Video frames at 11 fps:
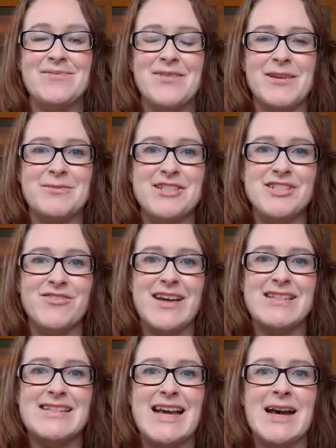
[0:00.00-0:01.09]
I'm just
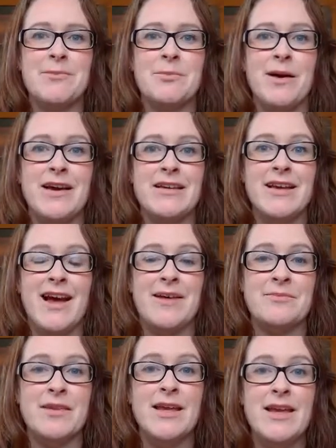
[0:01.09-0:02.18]
writing up
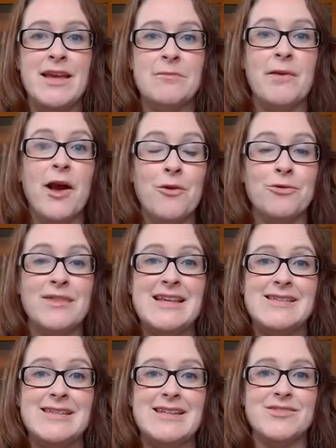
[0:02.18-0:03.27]
my my whole
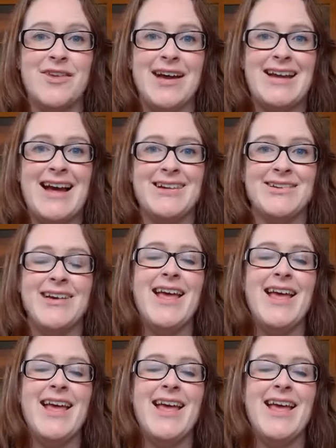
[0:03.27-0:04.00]
thesis right now,